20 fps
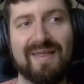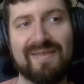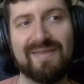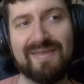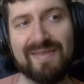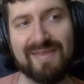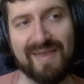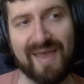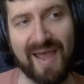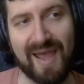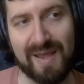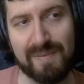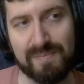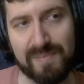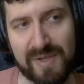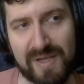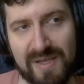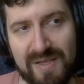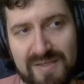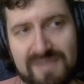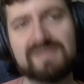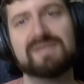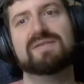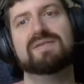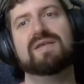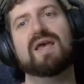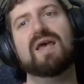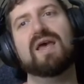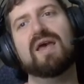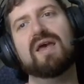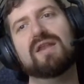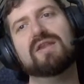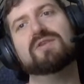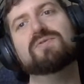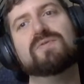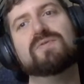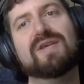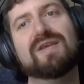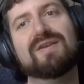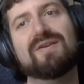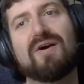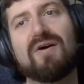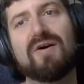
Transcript: That being said, you can